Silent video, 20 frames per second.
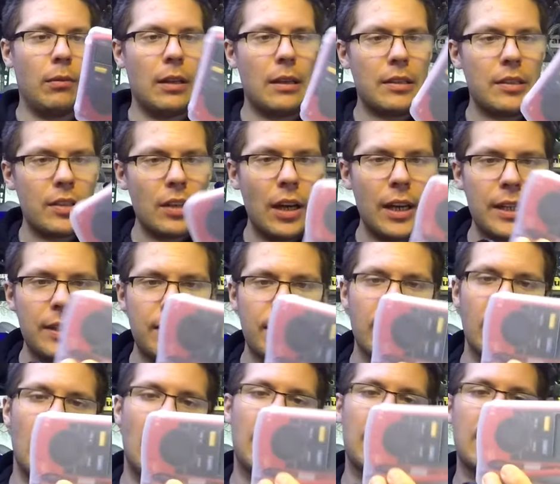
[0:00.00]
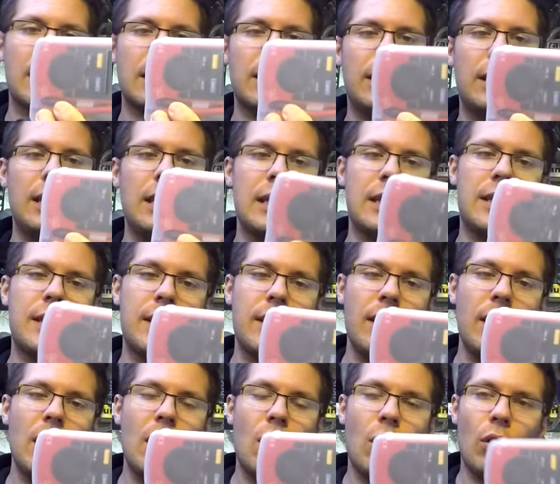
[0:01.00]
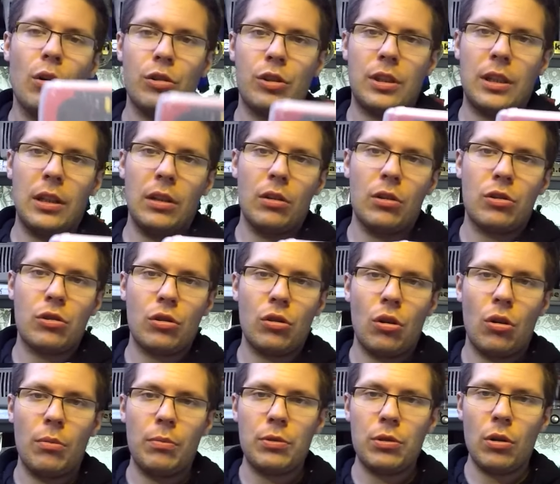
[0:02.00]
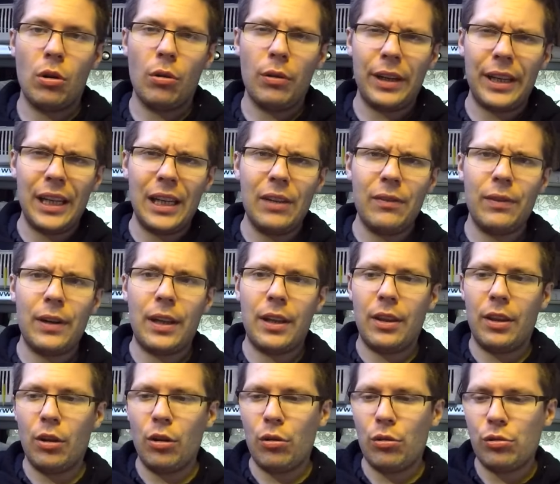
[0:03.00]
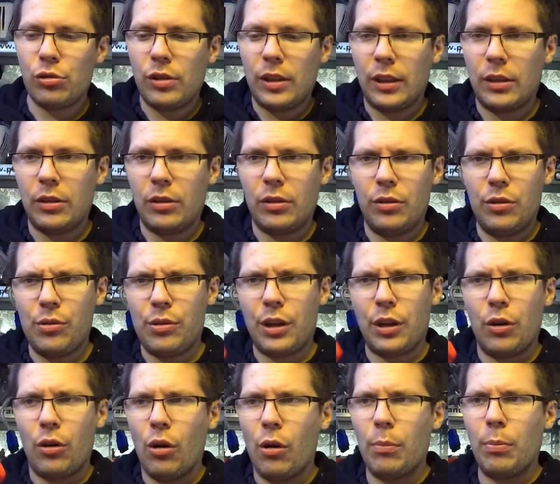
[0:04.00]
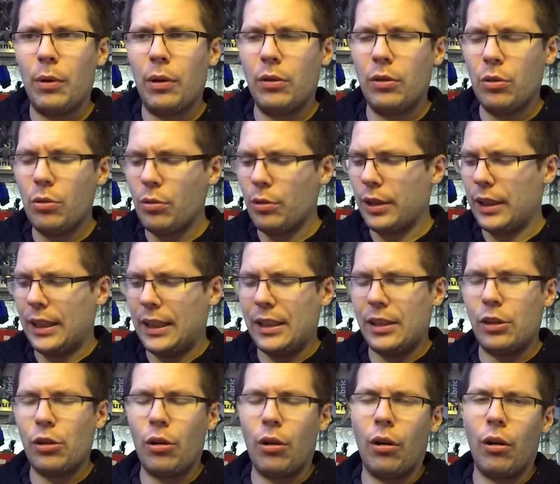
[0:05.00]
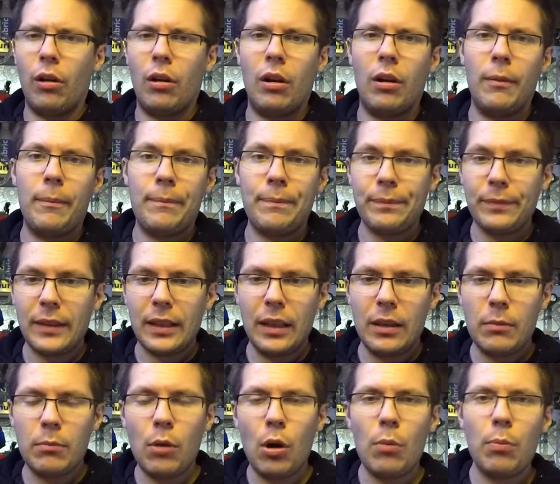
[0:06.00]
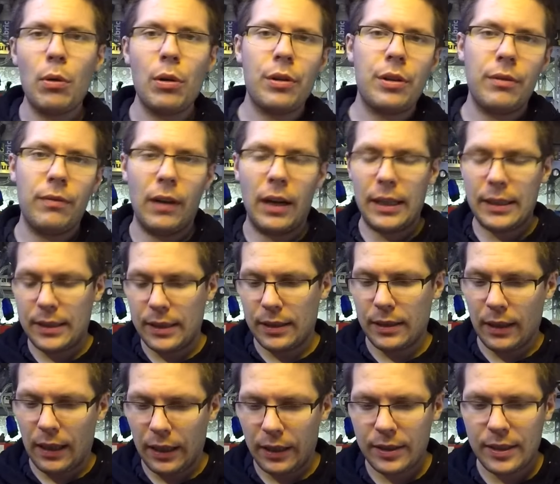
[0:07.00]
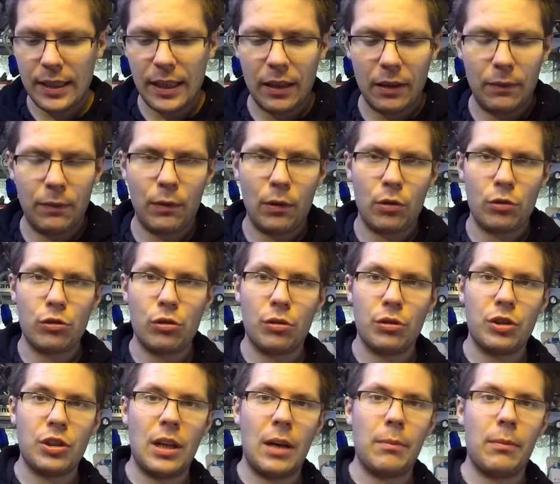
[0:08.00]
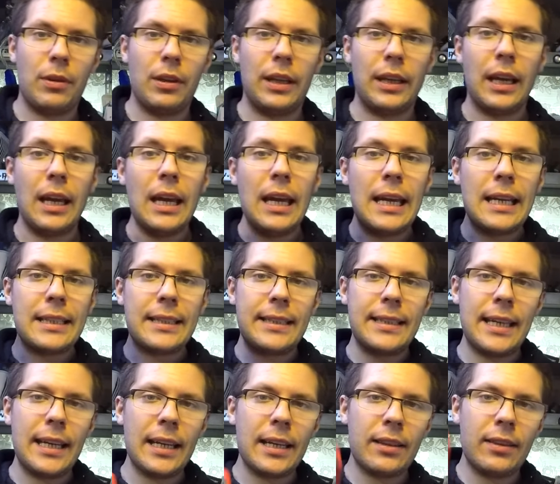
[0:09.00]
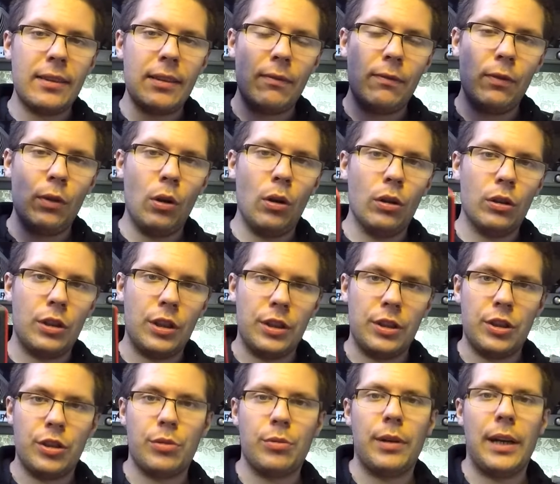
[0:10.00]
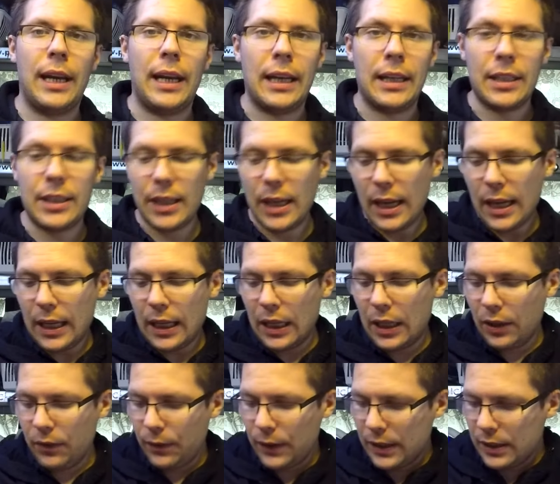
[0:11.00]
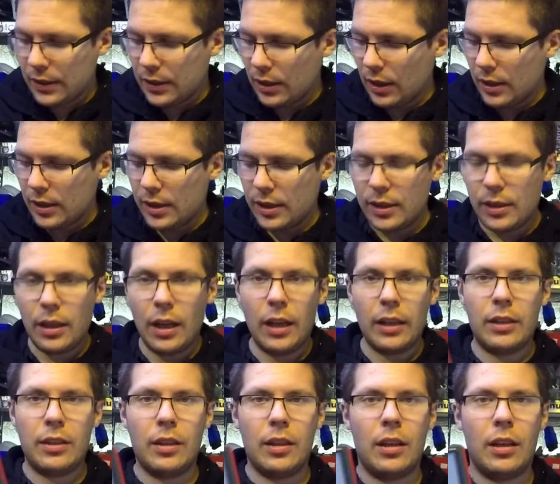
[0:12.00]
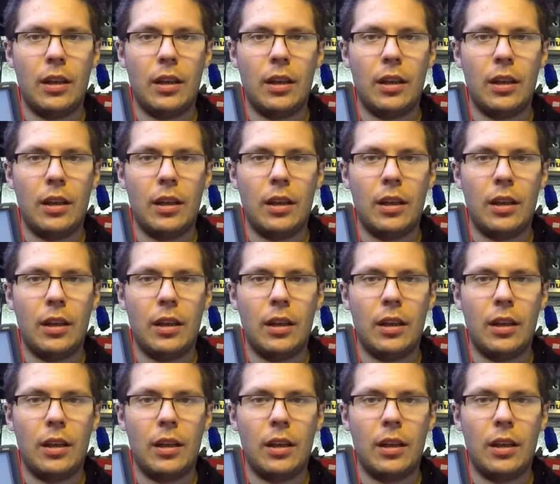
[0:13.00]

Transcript: sized like this oscilloscopes, or even those that you can hook in your mobile devices like cell phones or something, check the voltage range. If it does not